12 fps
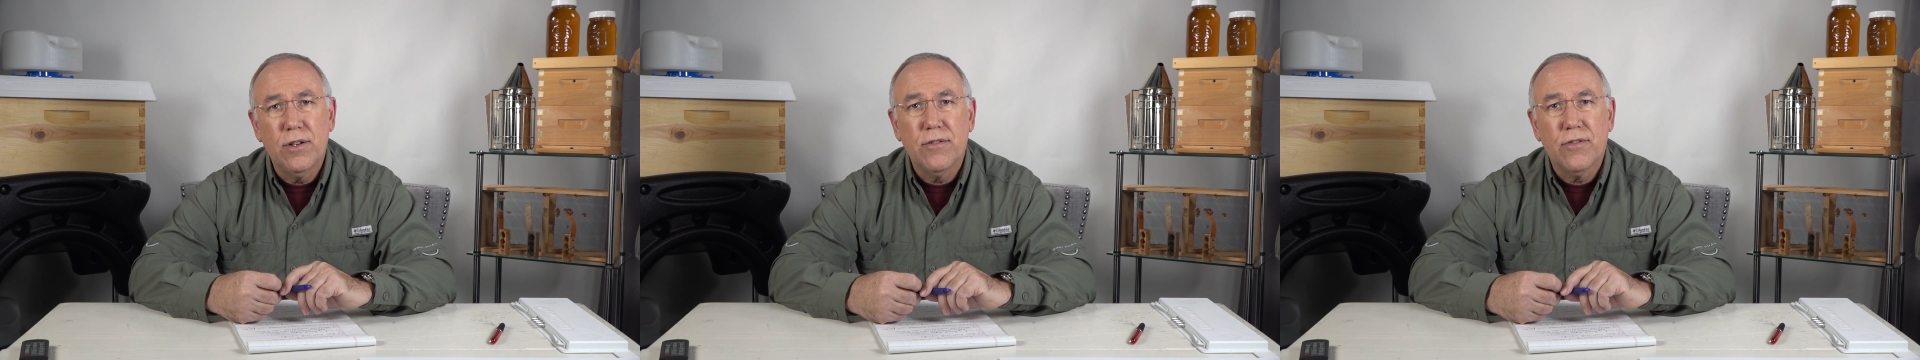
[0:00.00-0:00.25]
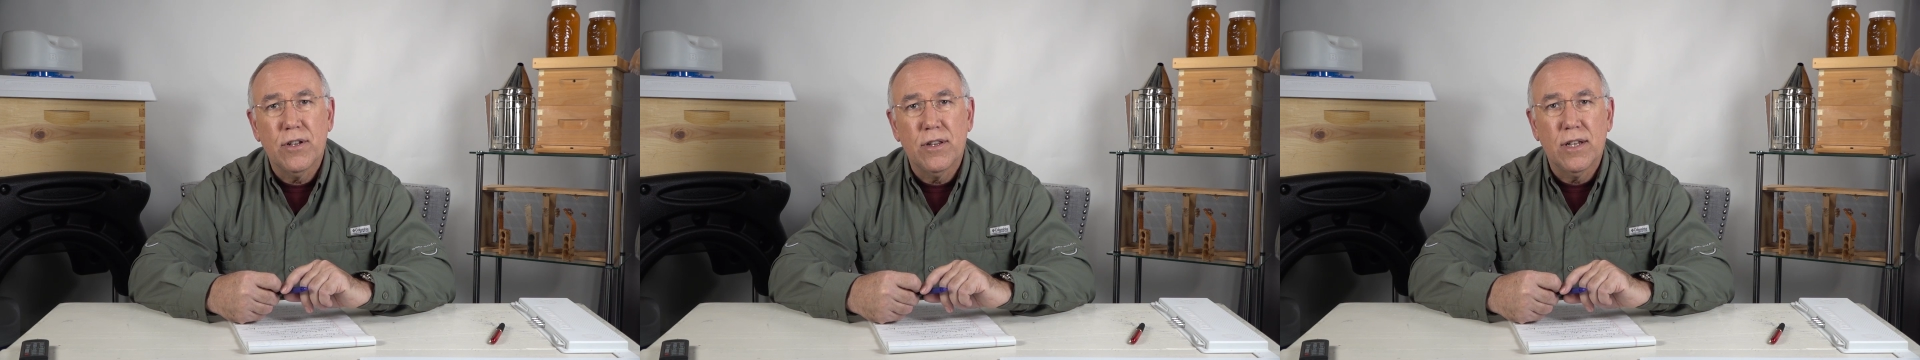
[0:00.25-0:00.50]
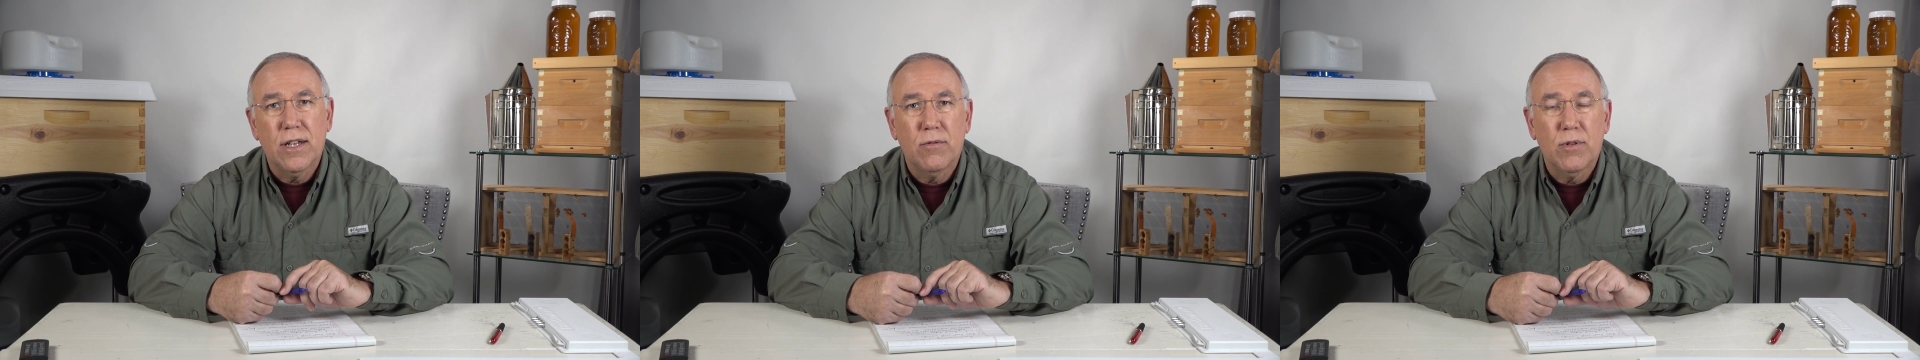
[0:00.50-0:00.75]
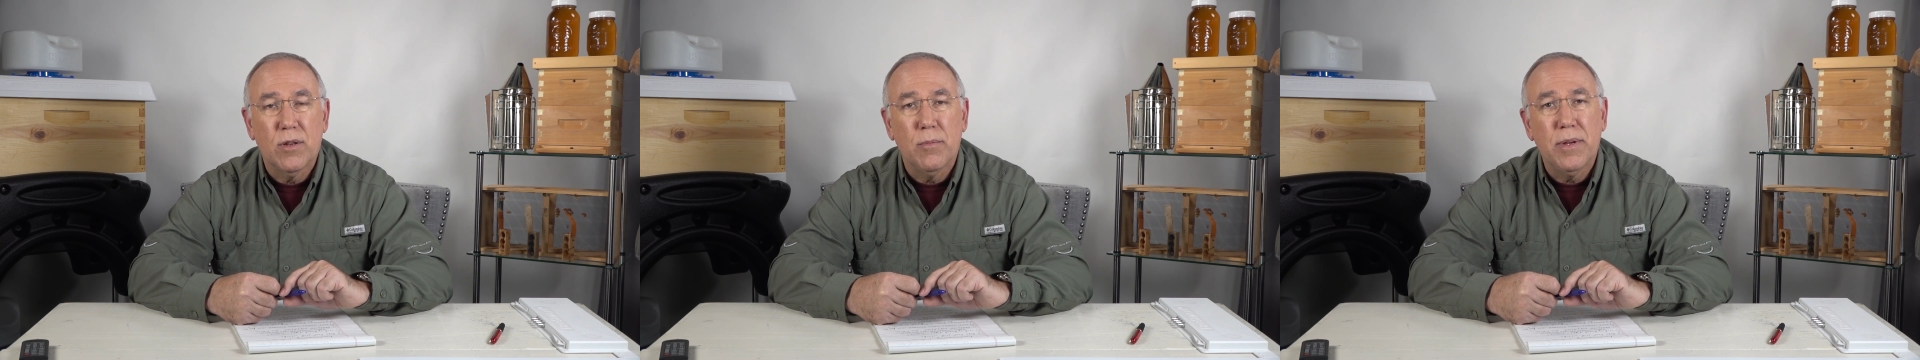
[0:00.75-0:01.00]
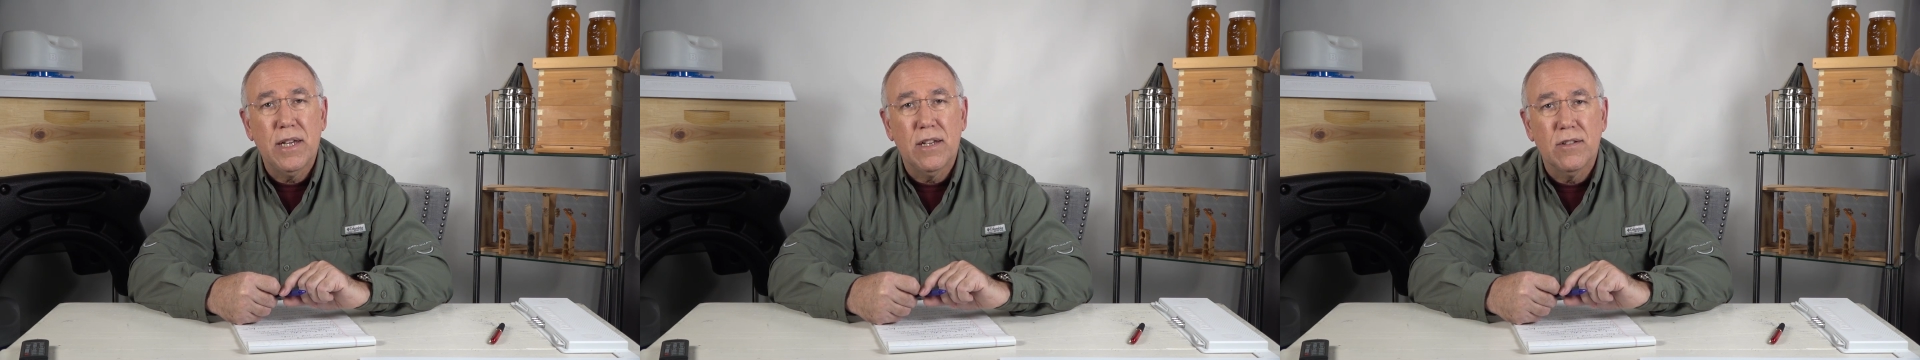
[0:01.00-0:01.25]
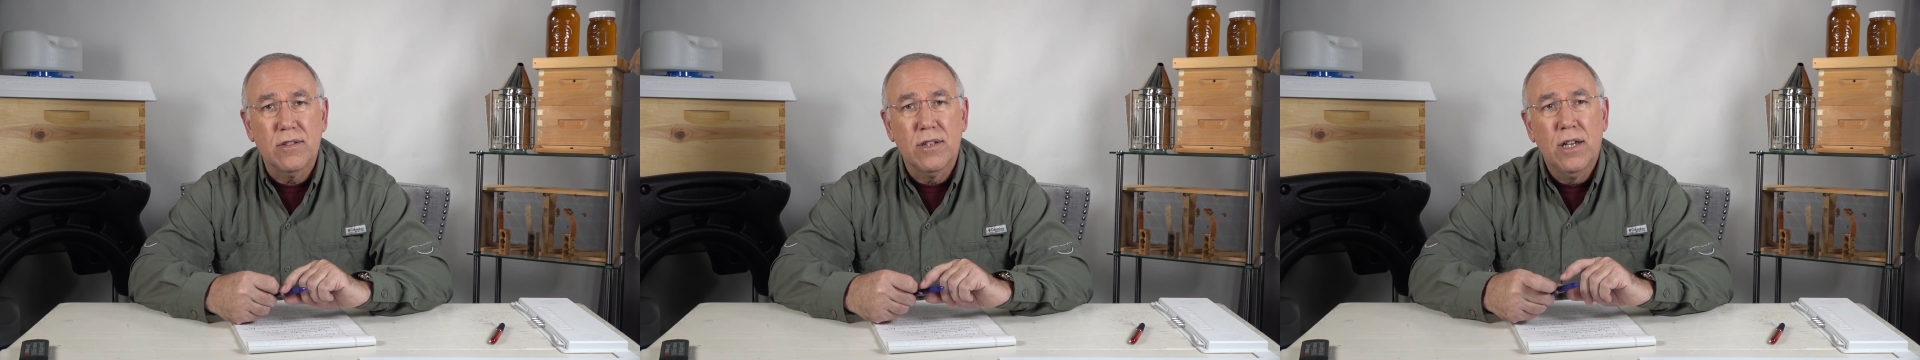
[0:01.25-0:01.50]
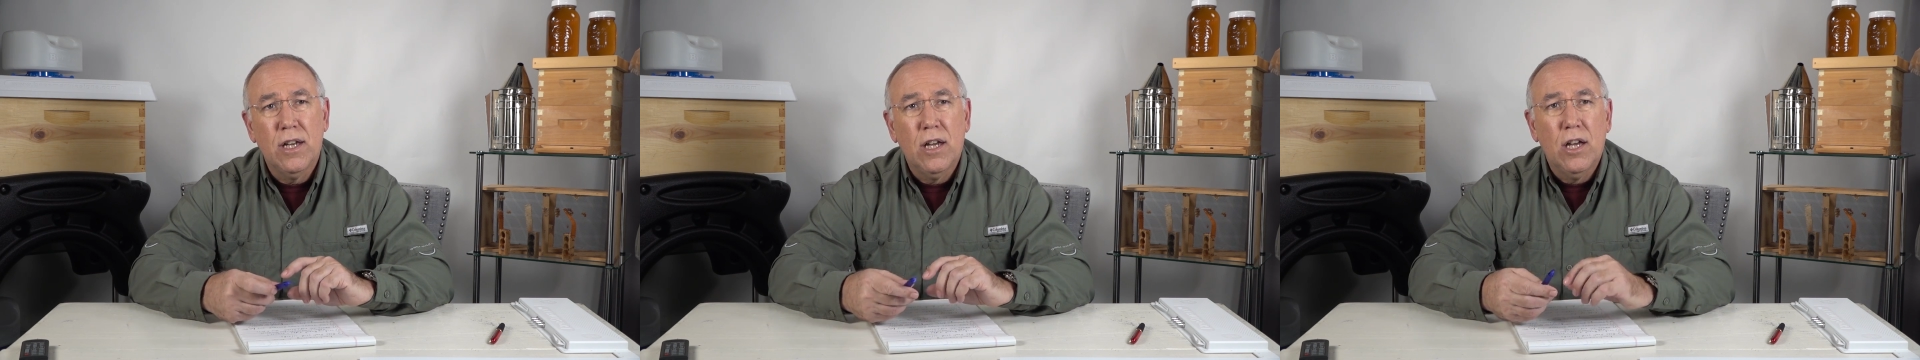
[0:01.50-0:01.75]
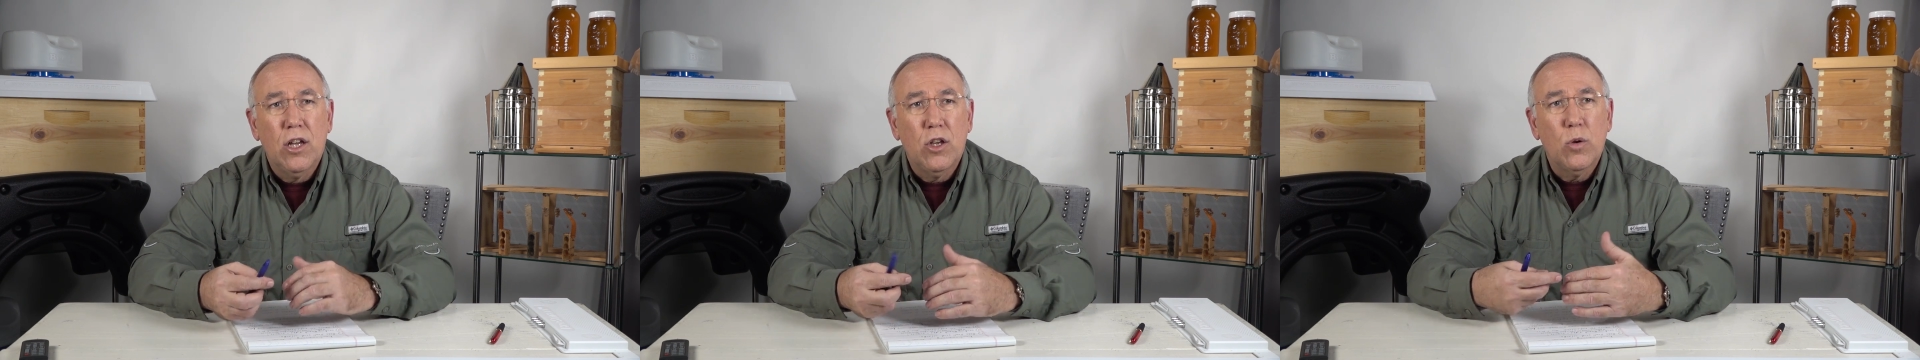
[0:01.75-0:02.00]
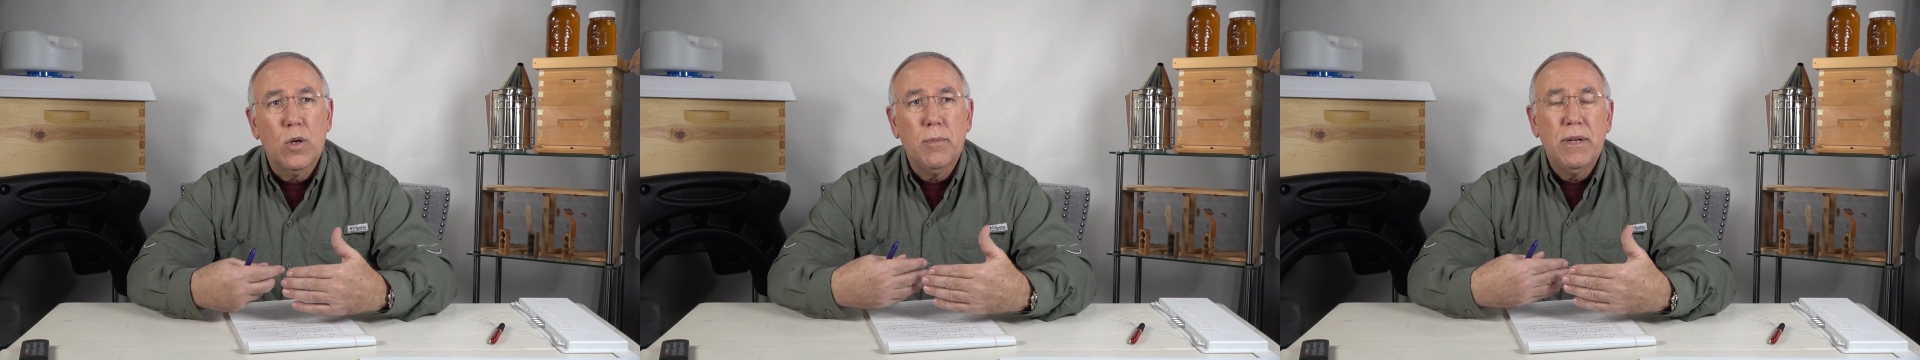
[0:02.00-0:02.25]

different than with the bees. You want